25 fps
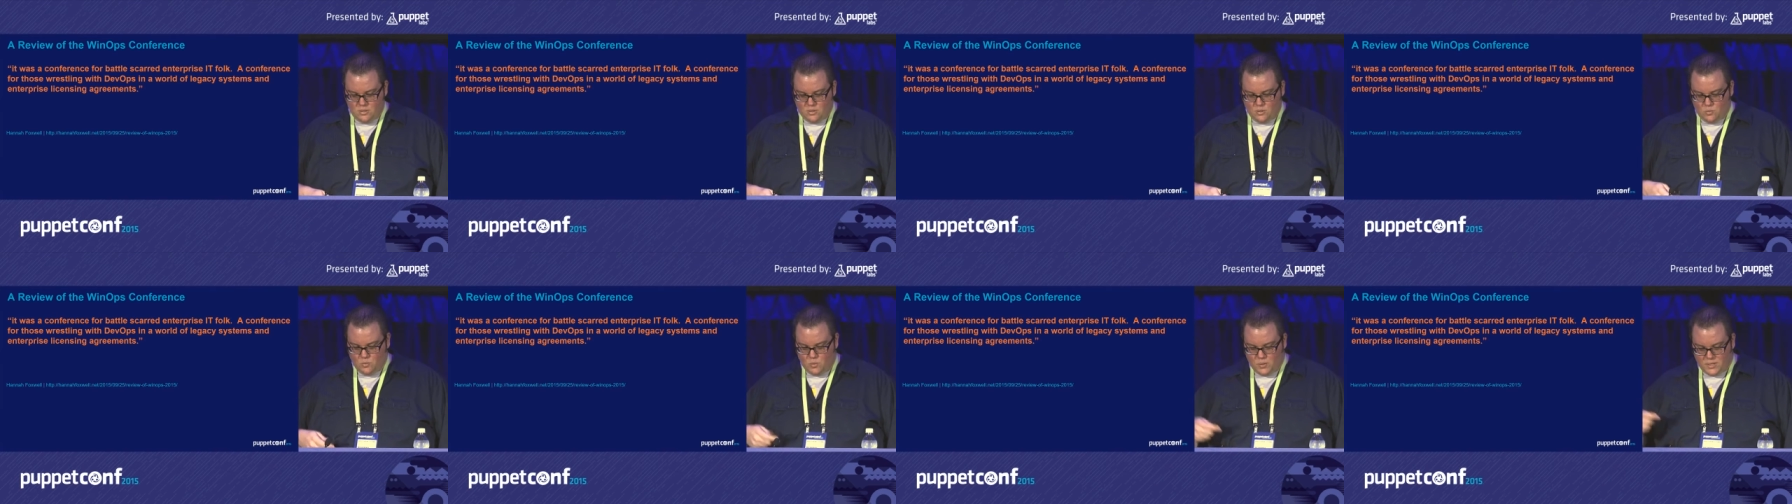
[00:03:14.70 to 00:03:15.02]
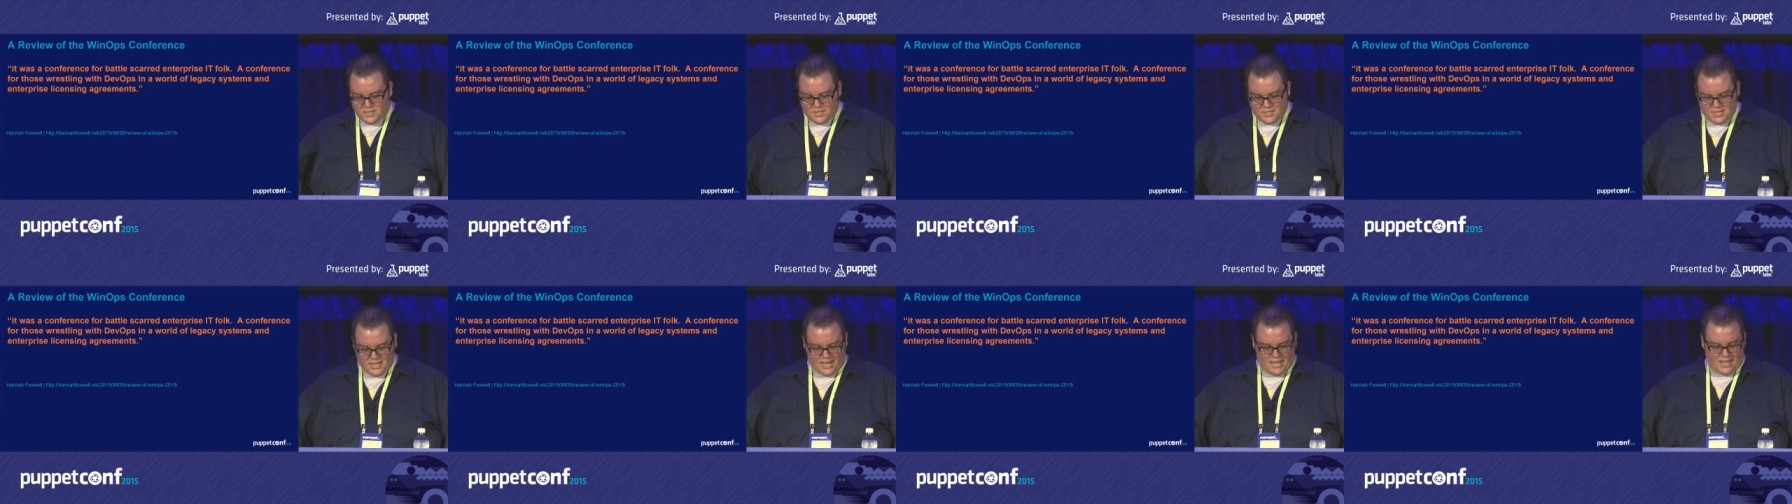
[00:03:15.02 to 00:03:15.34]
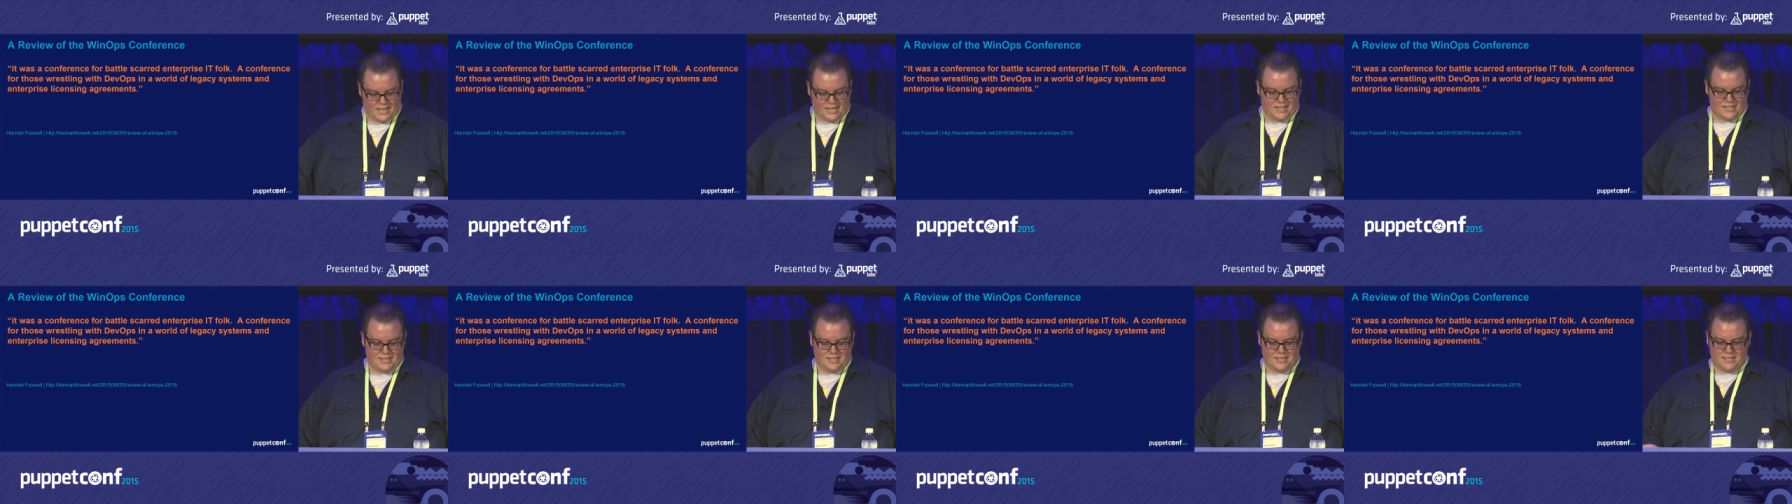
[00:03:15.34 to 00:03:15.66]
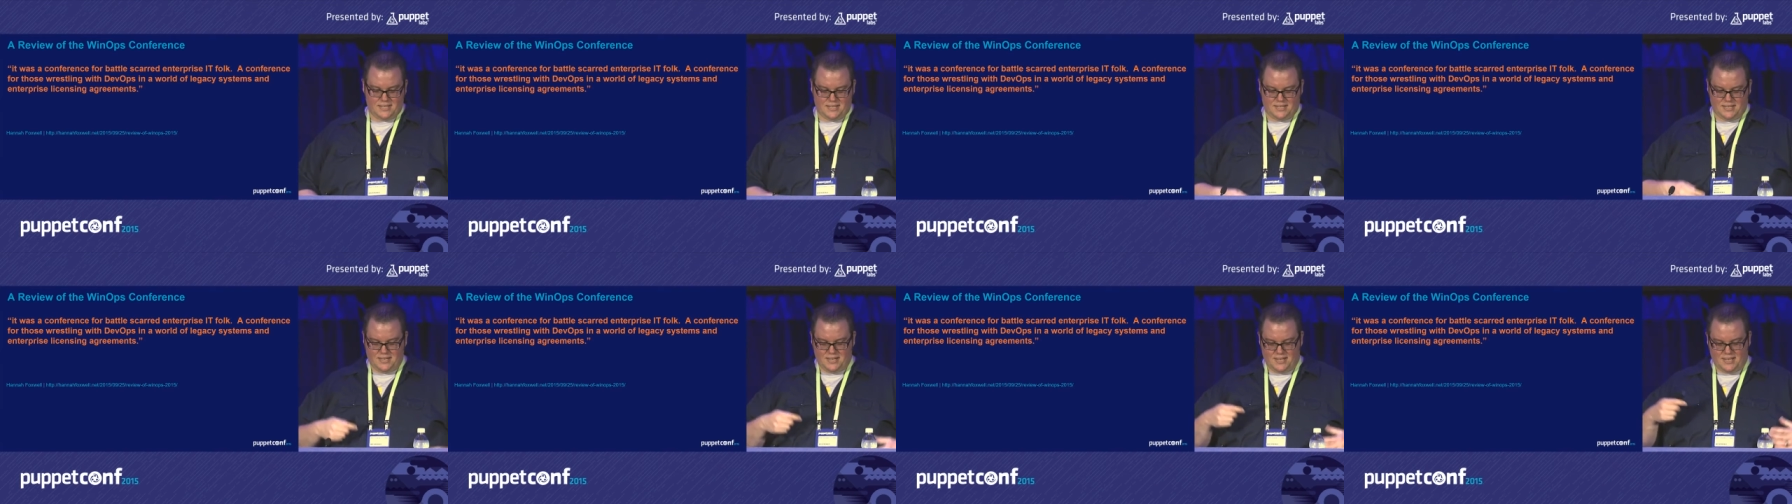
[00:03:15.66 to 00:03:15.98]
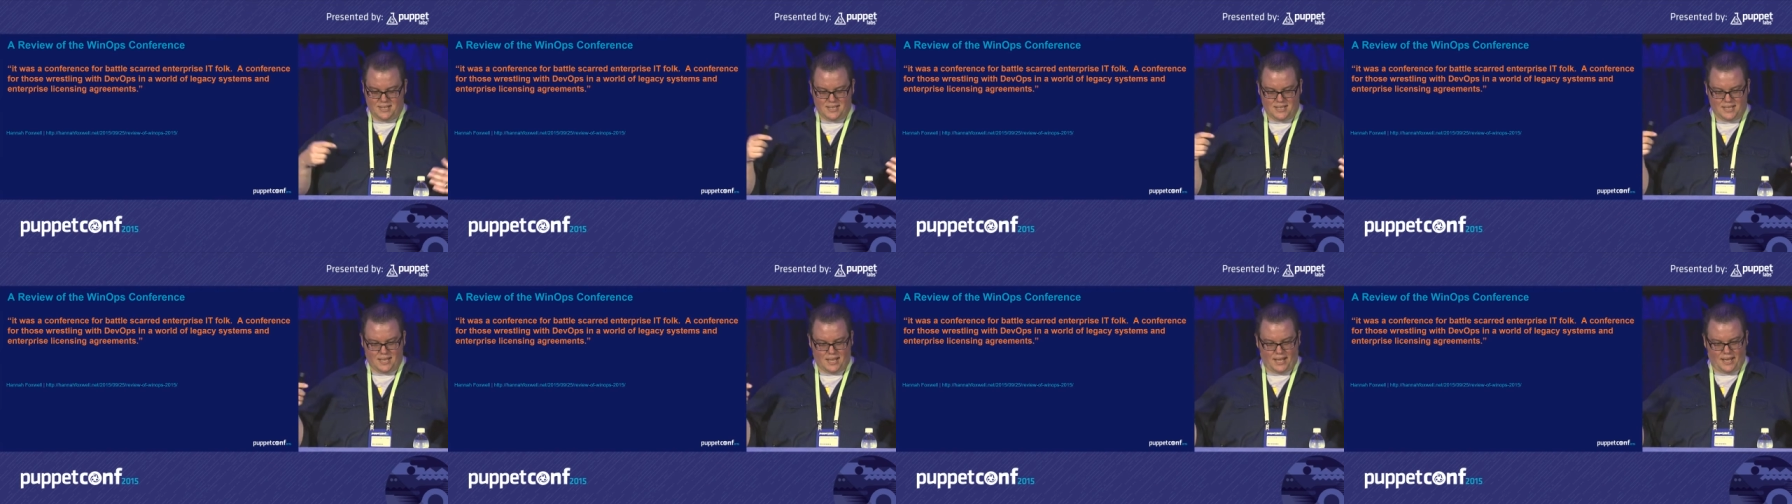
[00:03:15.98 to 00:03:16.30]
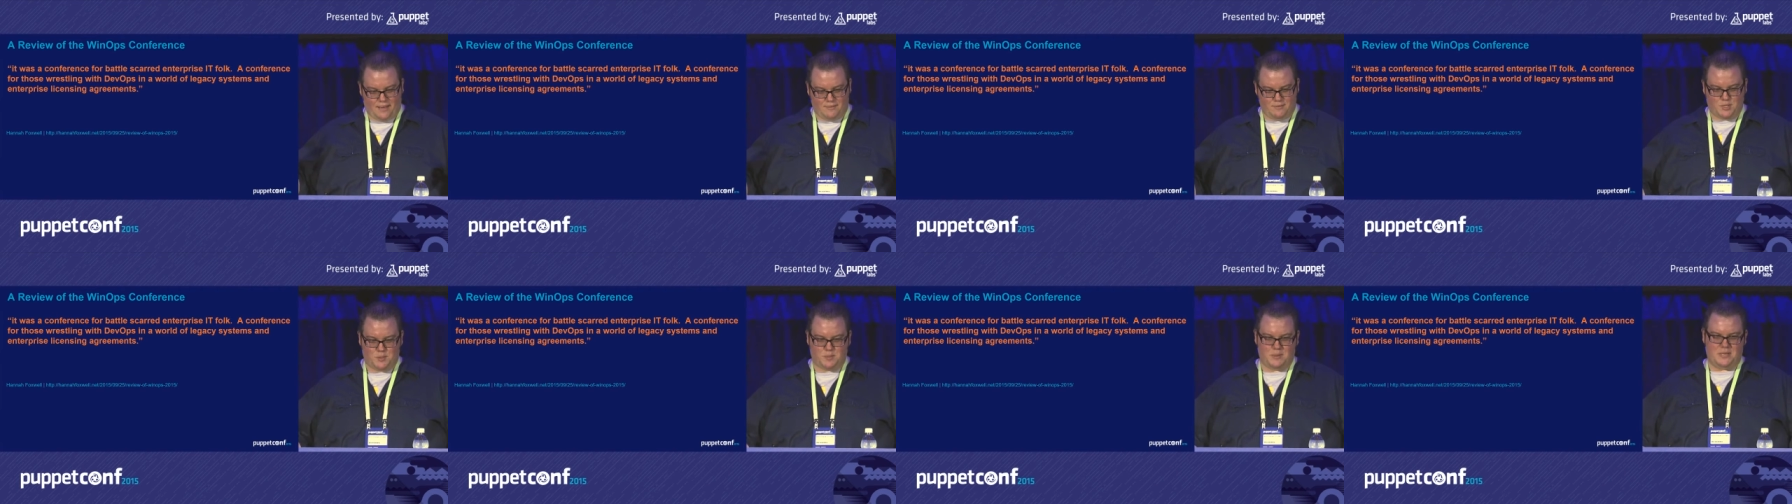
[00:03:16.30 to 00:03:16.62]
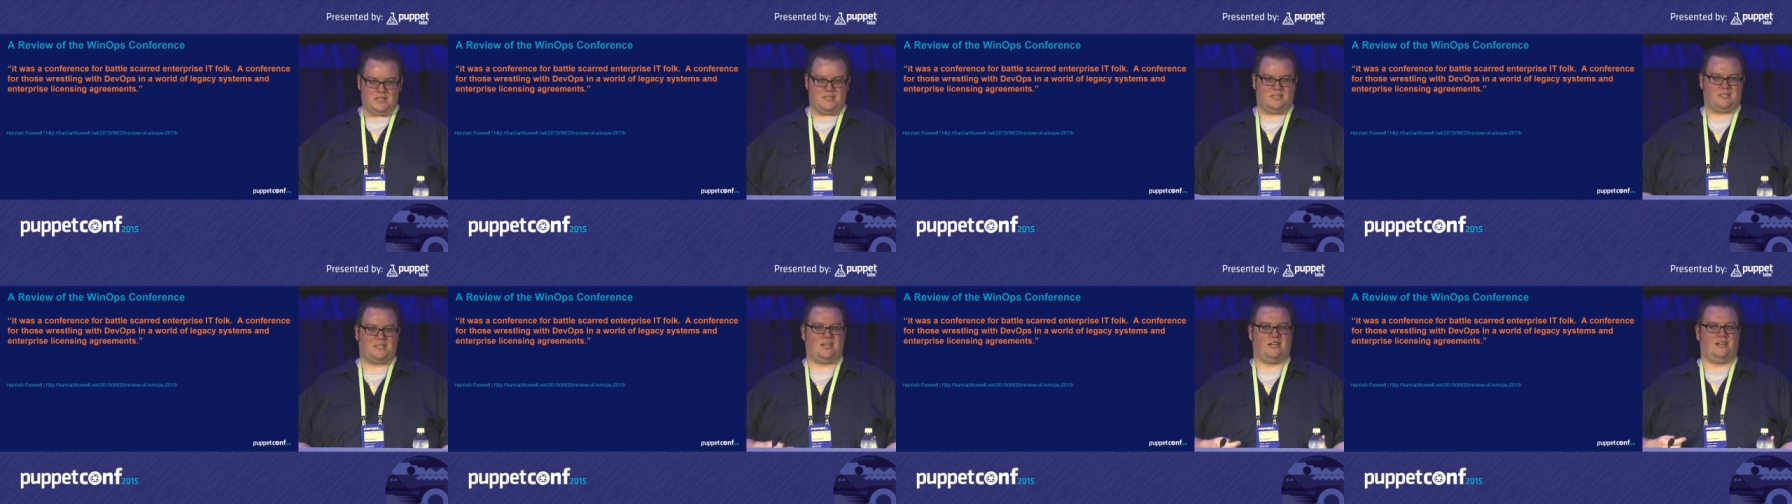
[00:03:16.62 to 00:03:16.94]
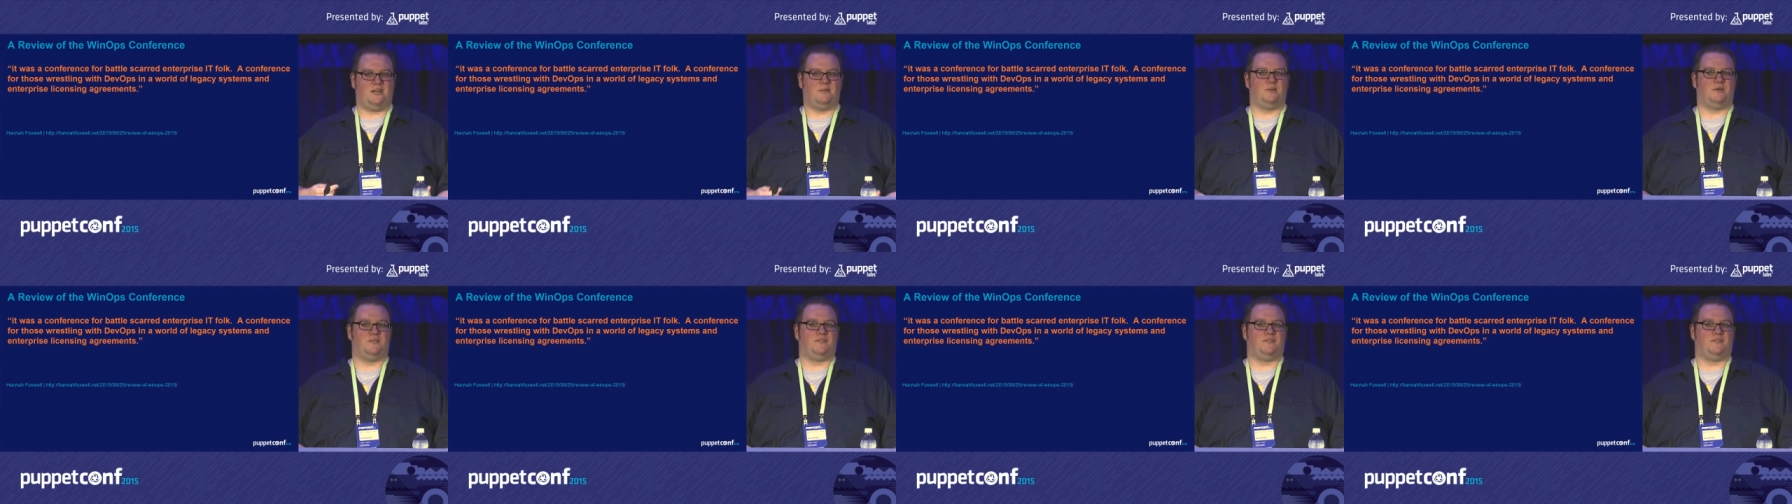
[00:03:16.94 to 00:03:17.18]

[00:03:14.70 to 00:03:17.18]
with that, I've spent time